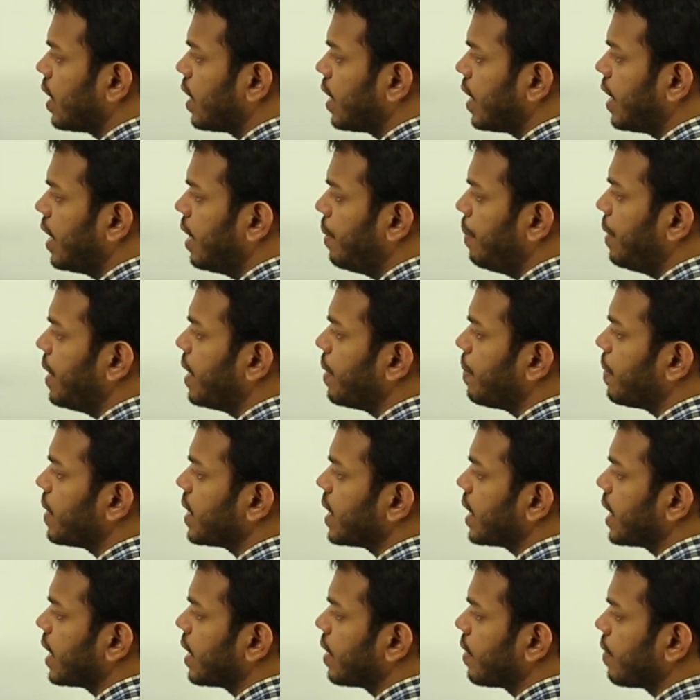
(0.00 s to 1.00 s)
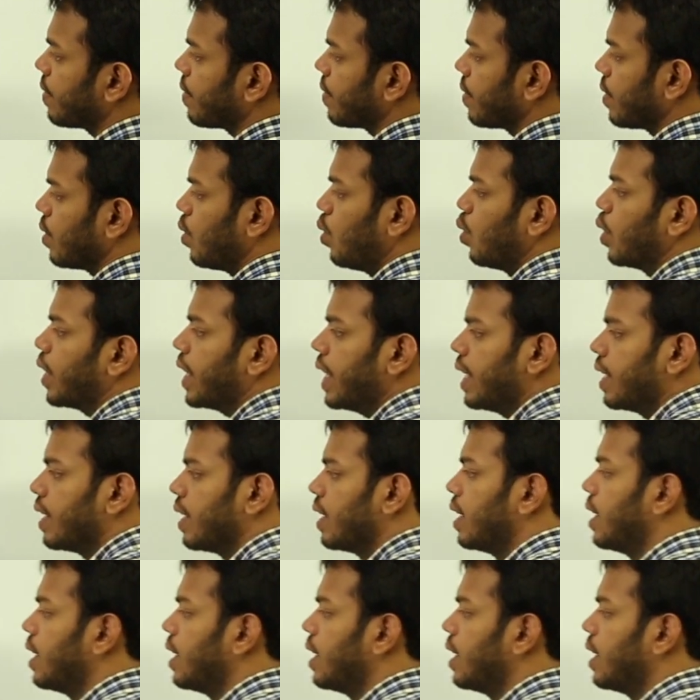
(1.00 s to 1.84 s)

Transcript: 3 meter per second okay